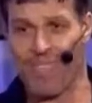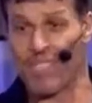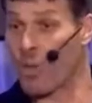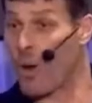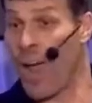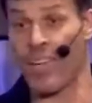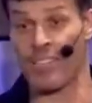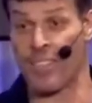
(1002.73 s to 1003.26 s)

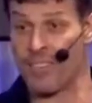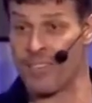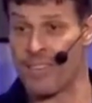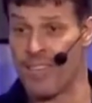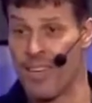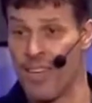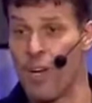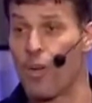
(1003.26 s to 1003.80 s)
It's
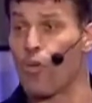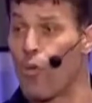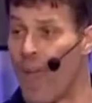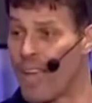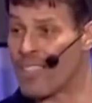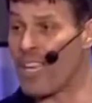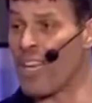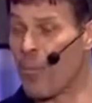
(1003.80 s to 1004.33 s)
crazy.
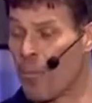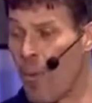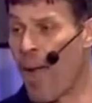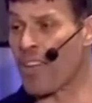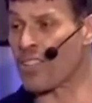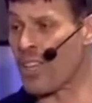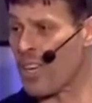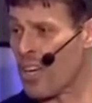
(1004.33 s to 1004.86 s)
Raising your
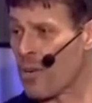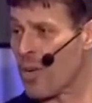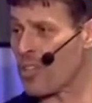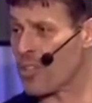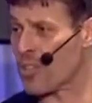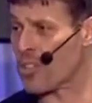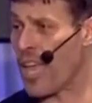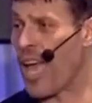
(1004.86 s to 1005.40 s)
price can
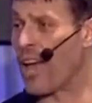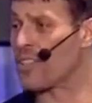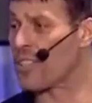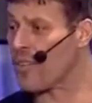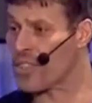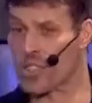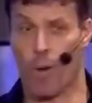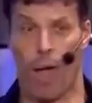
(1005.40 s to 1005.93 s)
increase your
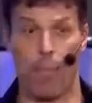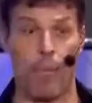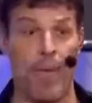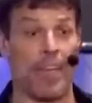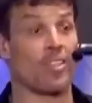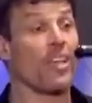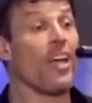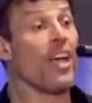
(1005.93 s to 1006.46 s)
sales if it's the
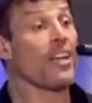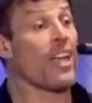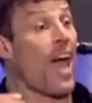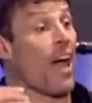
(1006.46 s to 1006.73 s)
right piece.